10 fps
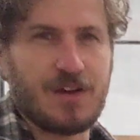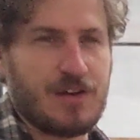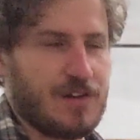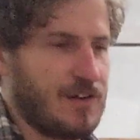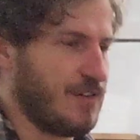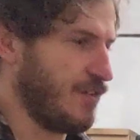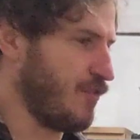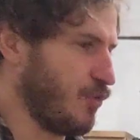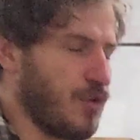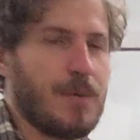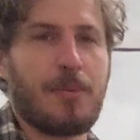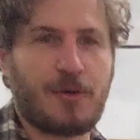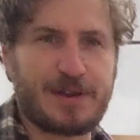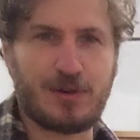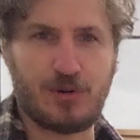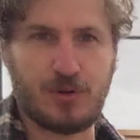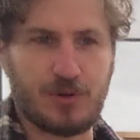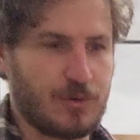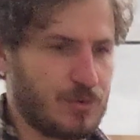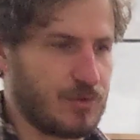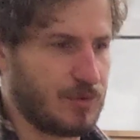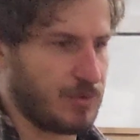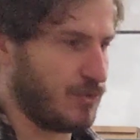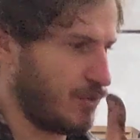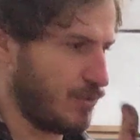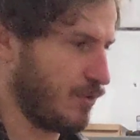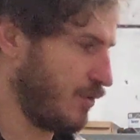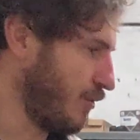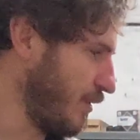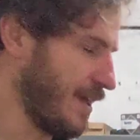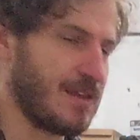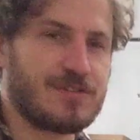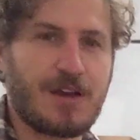under the bonnet or underneath.